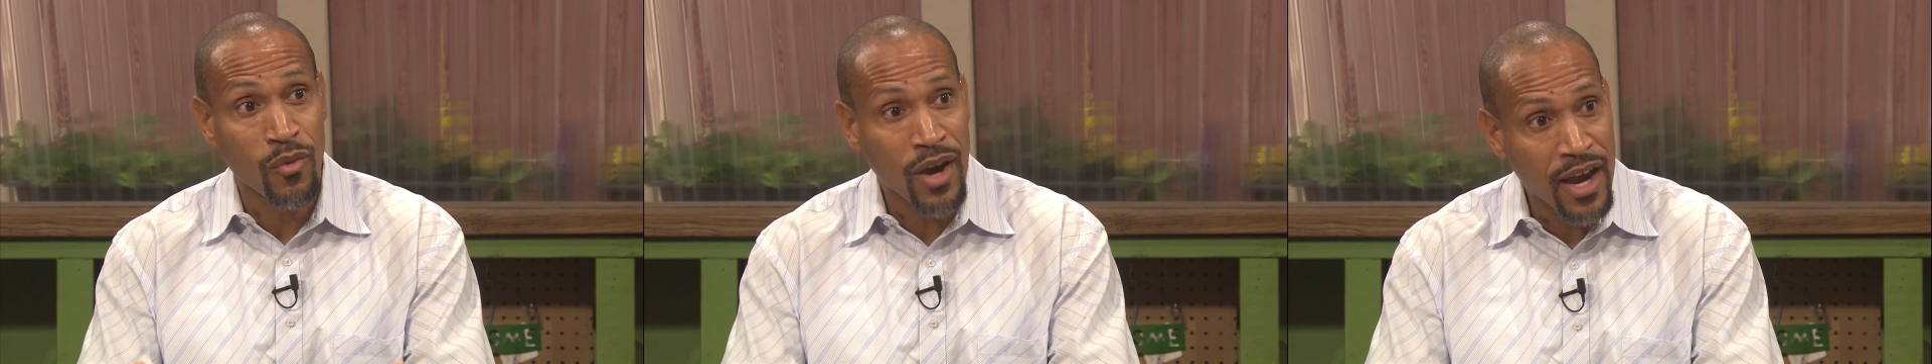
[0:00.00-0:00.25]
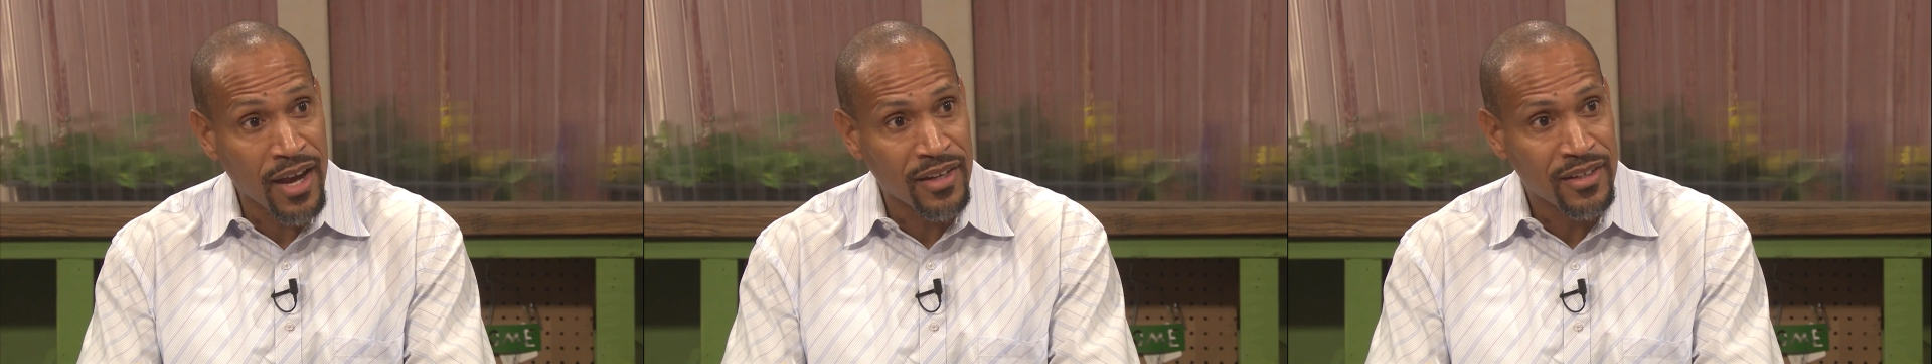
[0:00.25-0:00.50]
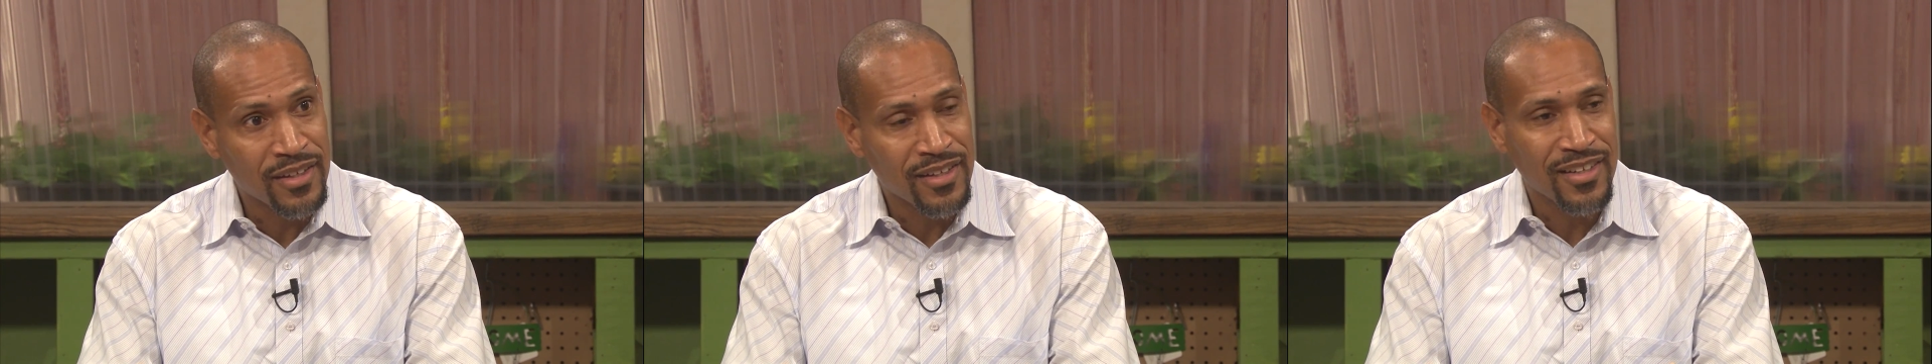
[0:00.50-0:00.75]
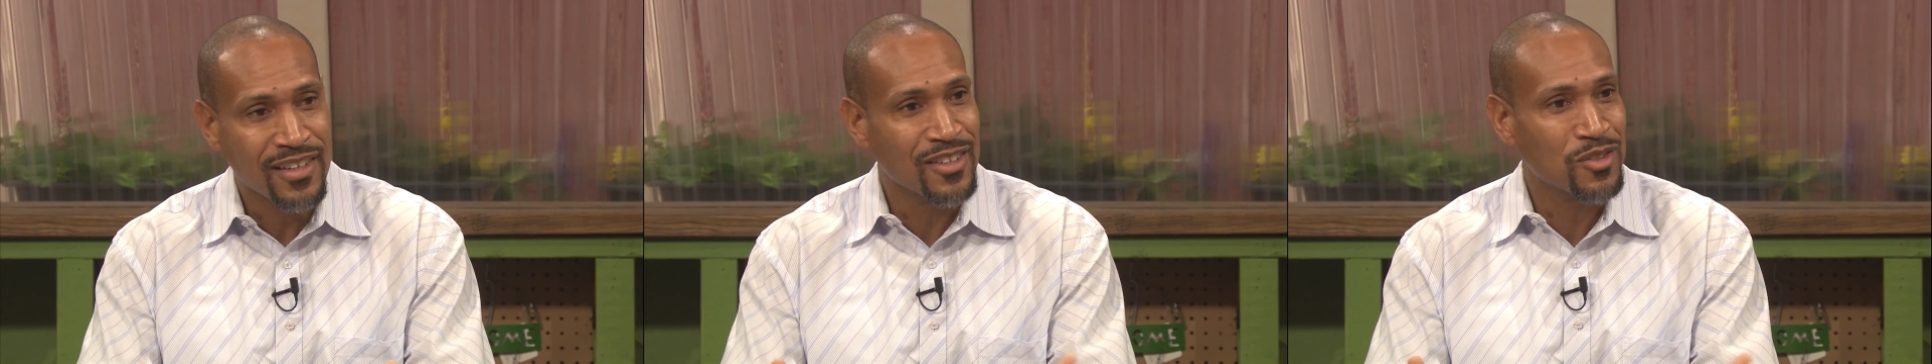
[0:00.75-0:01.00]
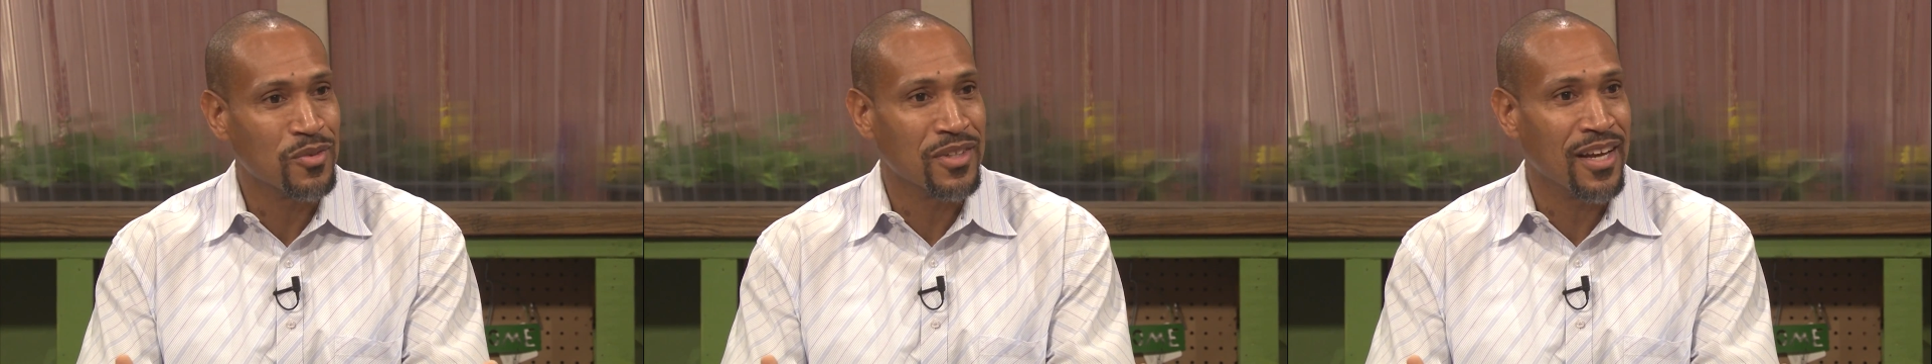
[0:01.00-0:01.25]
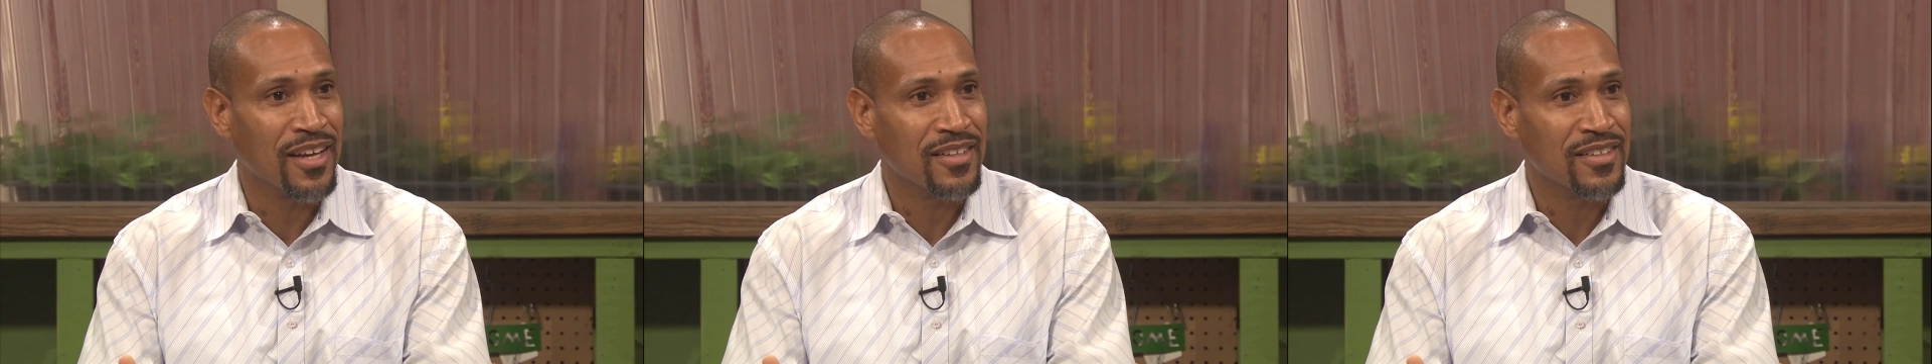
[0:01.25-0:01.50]
rot, guess what
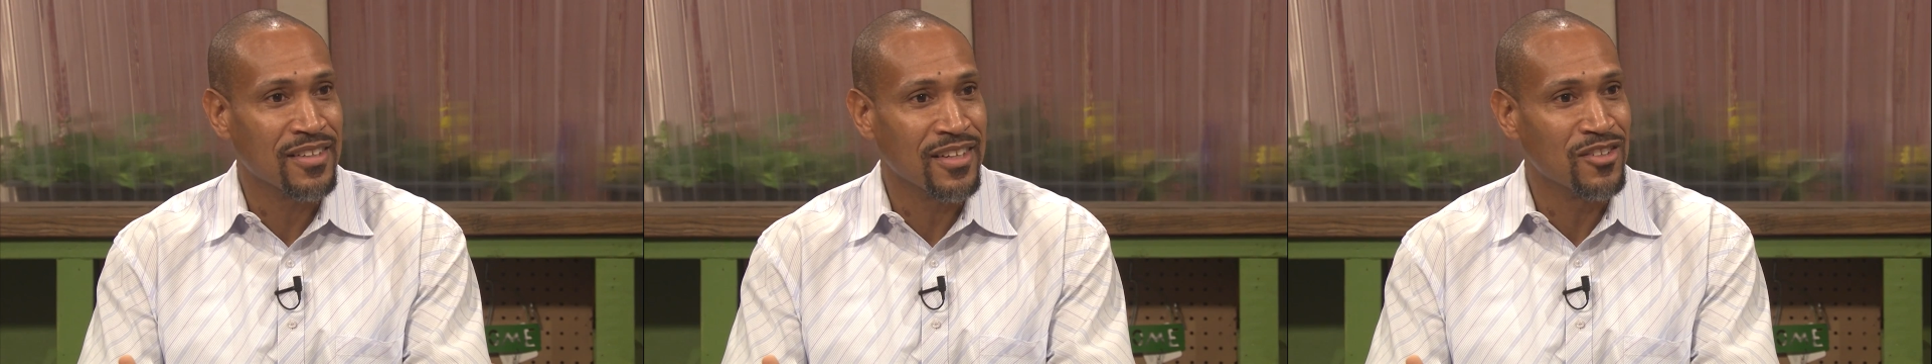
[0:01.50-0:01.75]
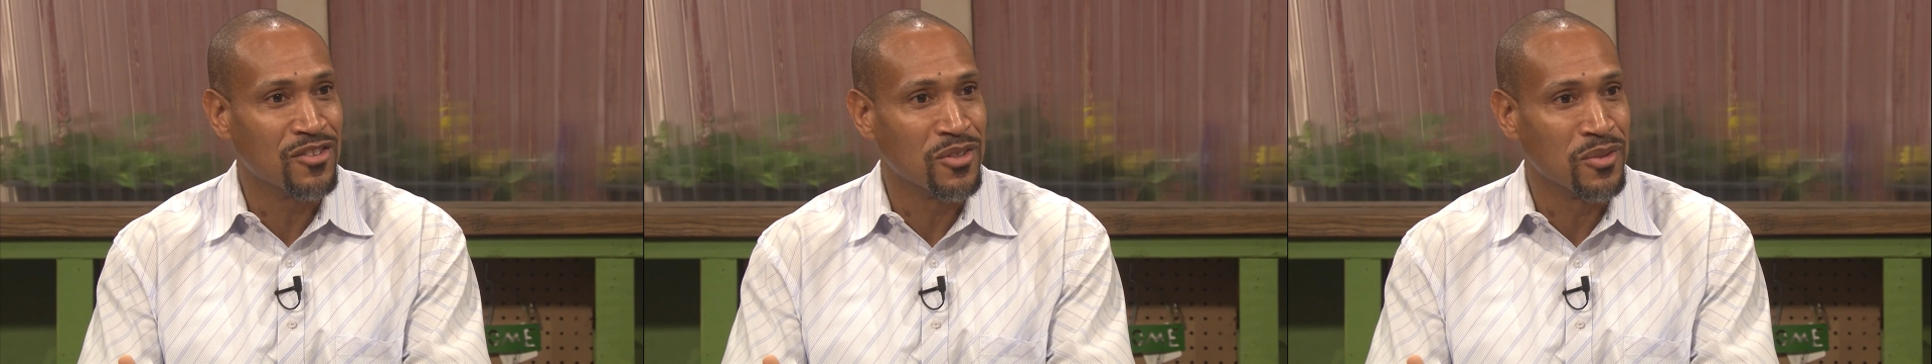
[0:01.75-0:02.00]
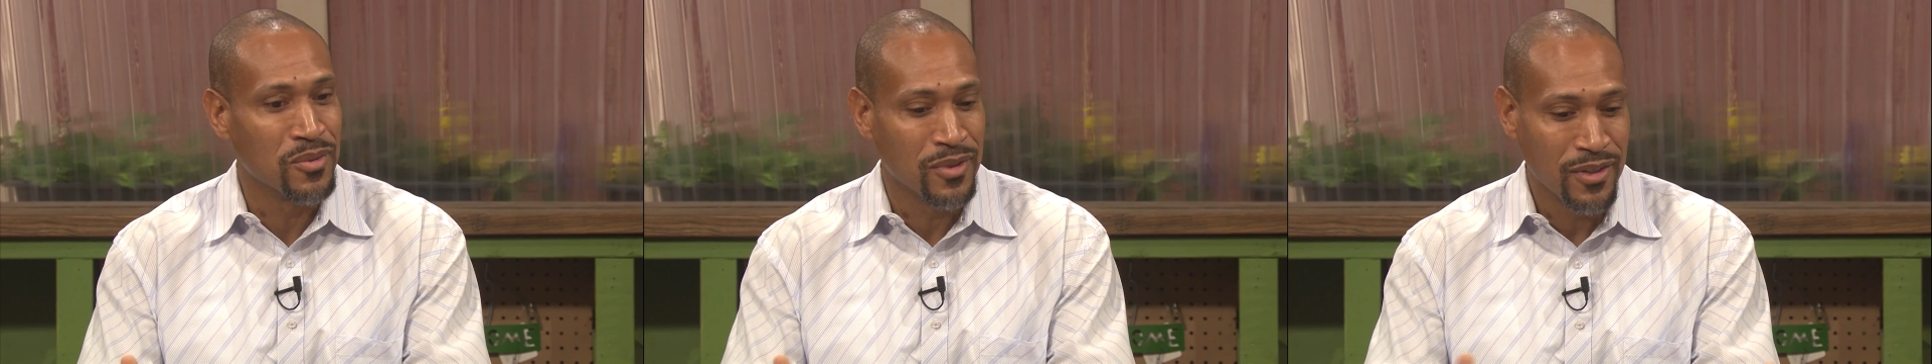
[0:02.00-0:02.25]
that leads to?